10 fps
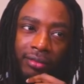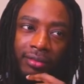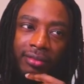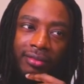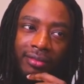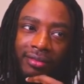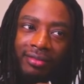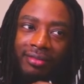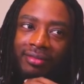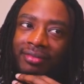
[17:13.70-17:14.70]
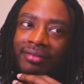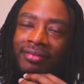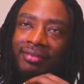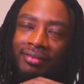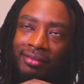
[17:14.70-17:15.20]

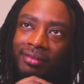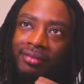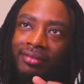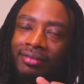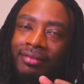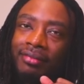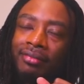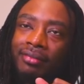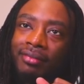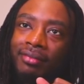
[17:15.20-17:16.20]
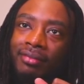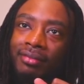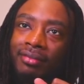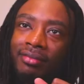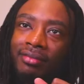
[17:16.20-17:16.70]

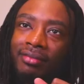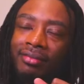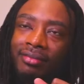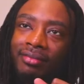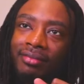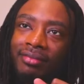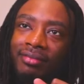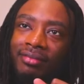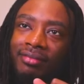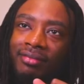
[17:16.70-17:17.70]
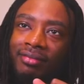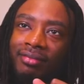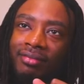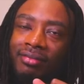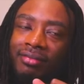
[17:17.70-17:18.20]

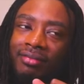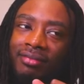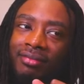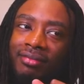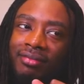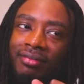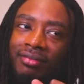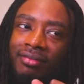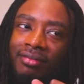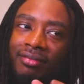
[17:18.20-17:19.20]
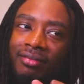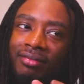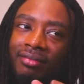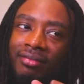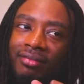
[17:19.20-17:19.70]

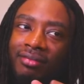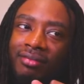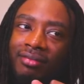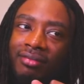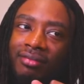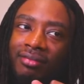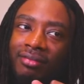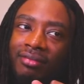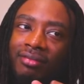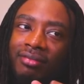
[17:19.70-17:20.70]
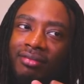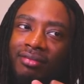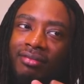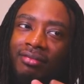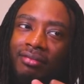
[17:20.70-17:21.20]

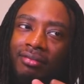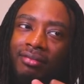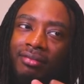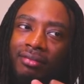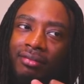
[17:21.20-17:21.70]
No words are spoken by the person on screen.